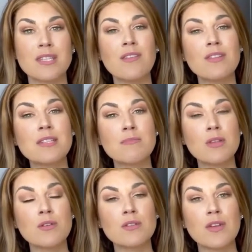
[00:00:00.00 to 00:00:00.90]
even some
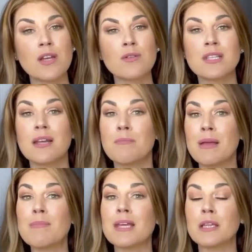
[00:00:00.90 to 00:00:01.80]
of those videos that
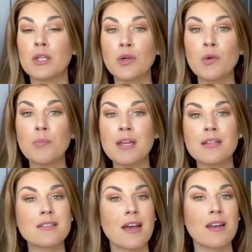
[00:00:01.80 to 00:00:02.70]
maybe loop
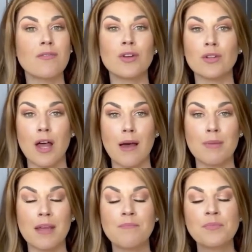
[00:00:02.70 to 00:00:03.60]
inside of your
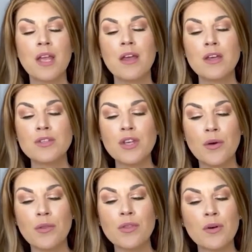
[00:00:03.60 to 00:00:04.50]
lobby.
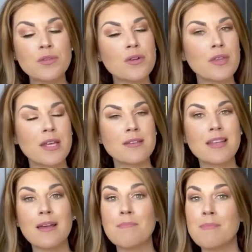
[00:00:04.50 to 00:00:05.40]
So those are things
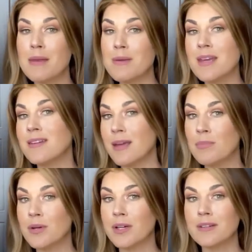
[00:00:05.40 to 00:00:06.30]
like maybe a
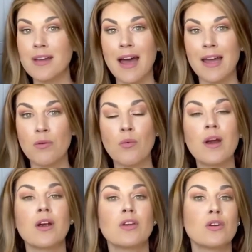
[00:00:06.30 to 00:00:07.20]
neighborhood guide
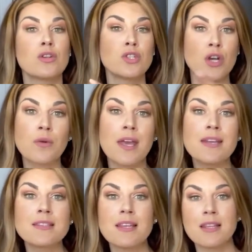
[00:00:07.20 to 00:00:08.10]
where you're
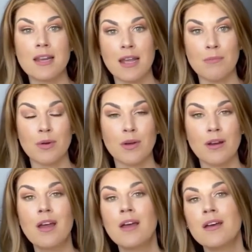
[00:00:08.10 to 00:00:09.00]
showcasing the
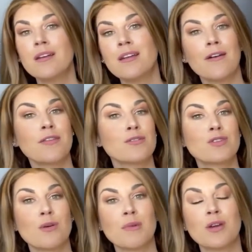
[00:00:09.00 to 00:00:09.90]
neighborhood. Now there's
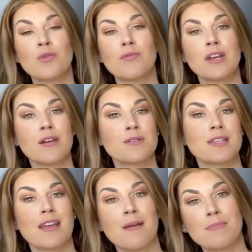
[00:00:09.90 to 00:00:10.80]
so many cool videos
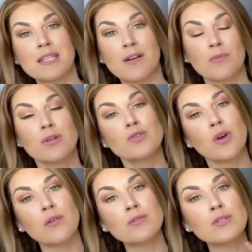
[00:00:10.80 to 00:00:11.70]
that can be done with
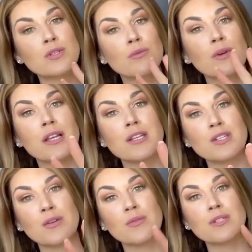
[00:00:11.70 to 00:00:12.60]
drones to really
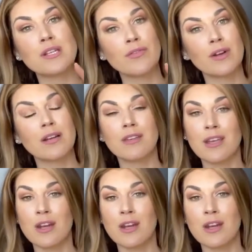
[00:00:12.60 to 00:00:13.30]
do different,